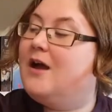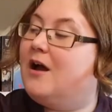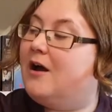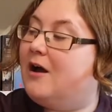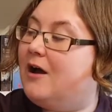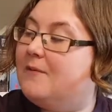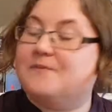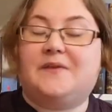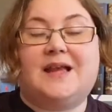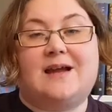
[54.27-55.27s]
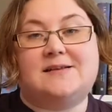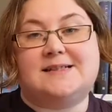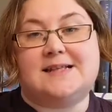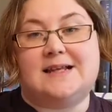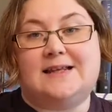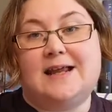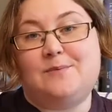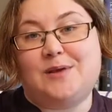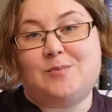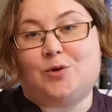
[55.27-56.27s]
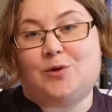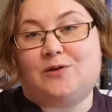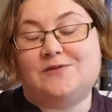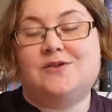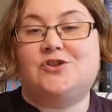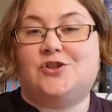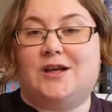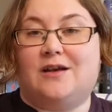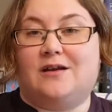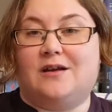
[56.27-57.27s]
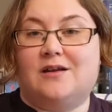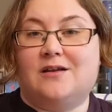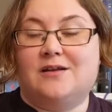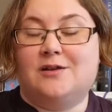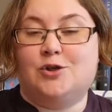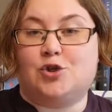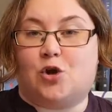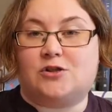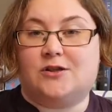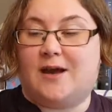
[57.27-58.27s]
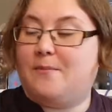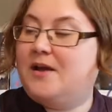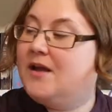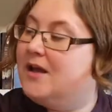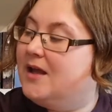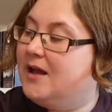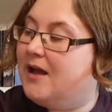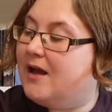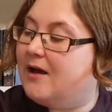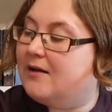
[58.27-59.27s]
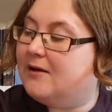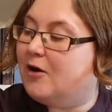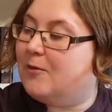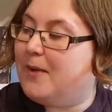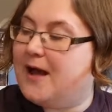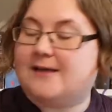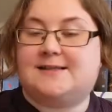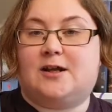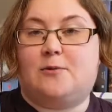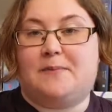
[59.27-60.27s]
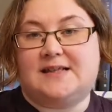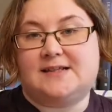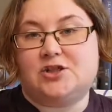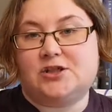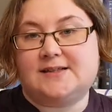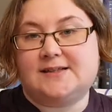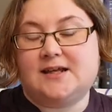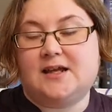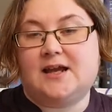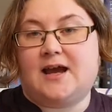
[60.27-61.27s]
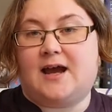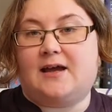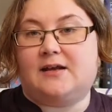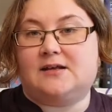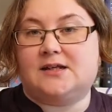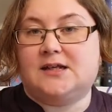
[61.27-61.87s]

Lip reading: can see dead people. She can talk to them and pass their messages, and